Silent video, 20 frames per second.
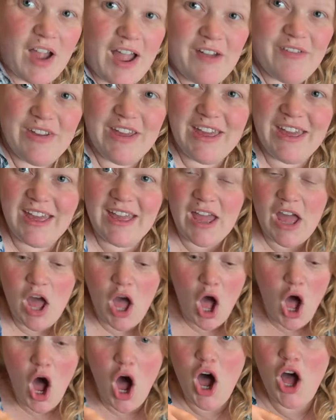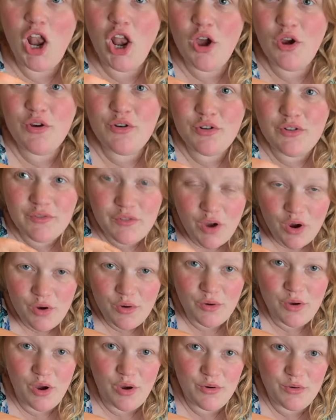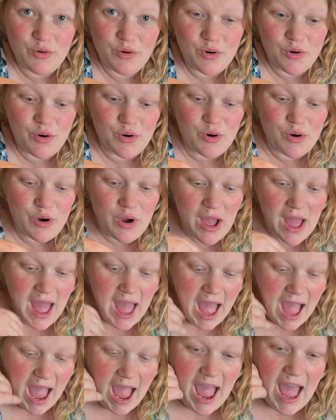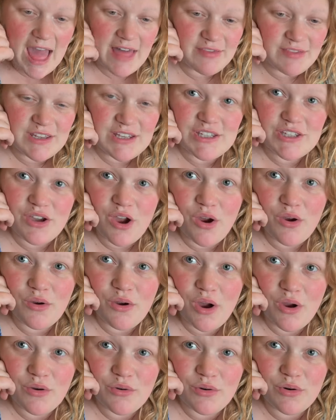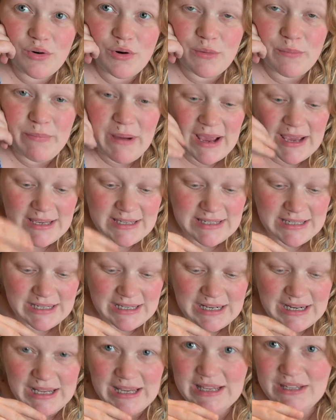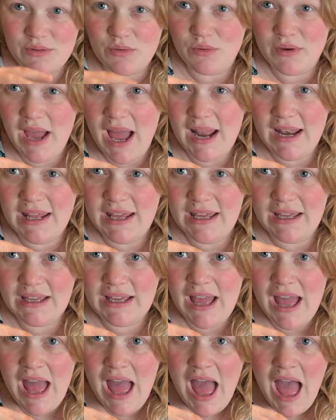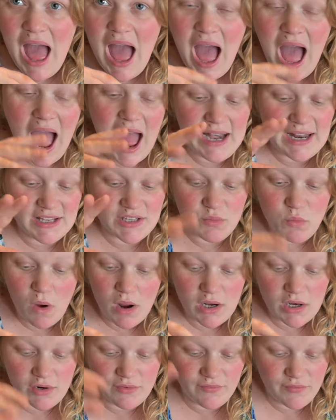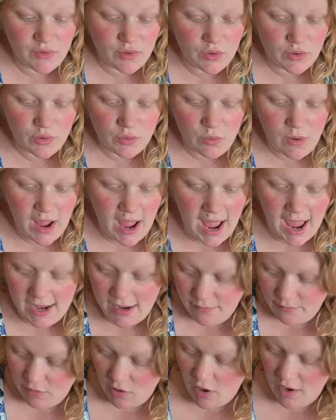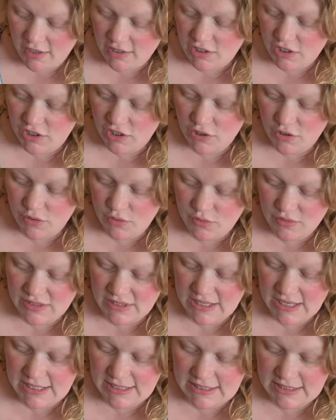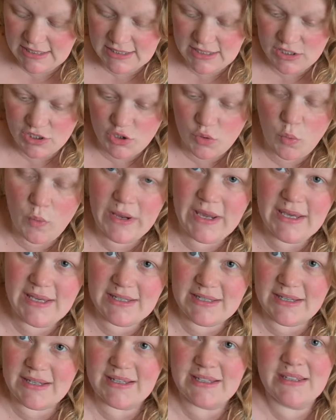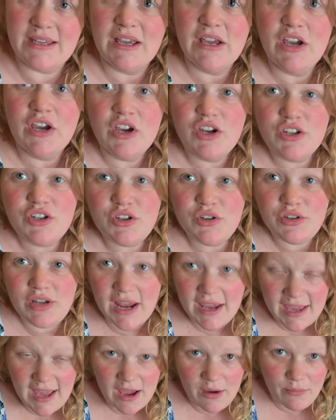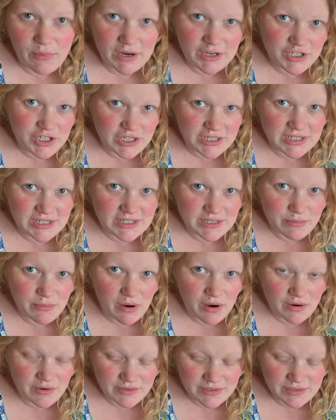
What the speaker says: I have here a load of cocoa core, and this cocoa core basically is organic and it's wonderful, and I'm going to use this tweezers to take out my chitted tomato